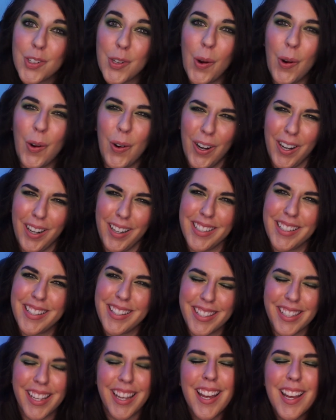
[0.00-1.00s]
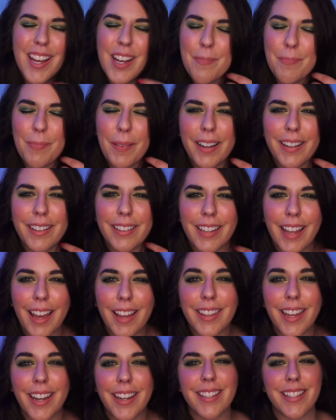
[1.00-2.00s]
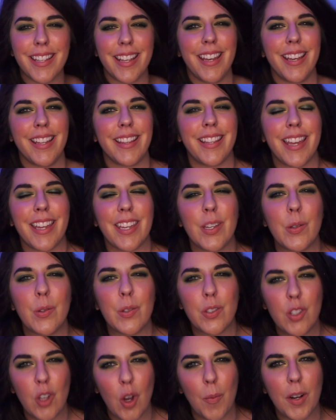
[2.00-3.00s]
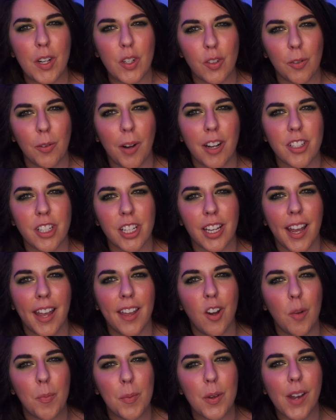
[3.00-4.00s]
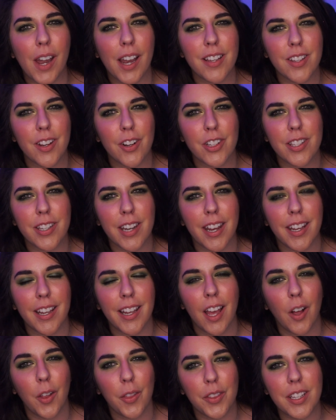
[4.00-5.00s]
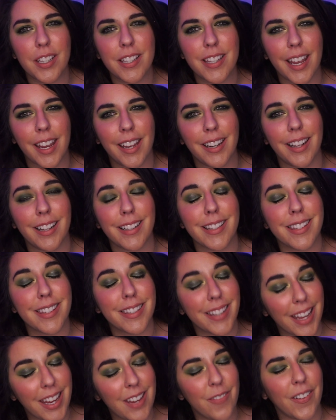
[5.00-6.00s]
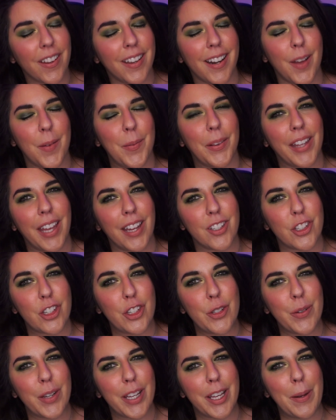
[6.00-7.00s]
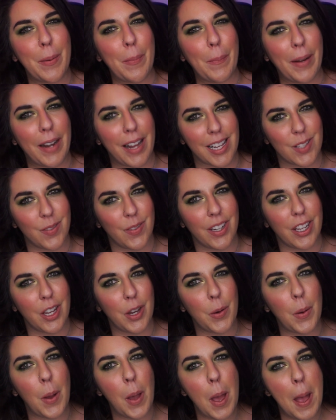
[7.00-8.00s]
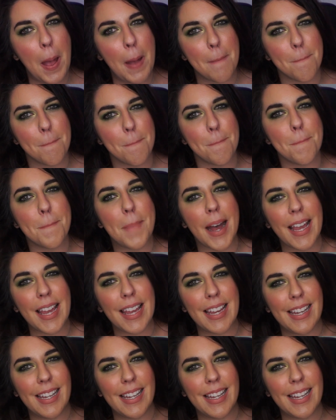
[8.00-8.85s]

towards. But yeah, that is it. Thank you so much for watching. I hope you guys are staying healthy, sane, and safe, and I will catch you in my next video. Bye!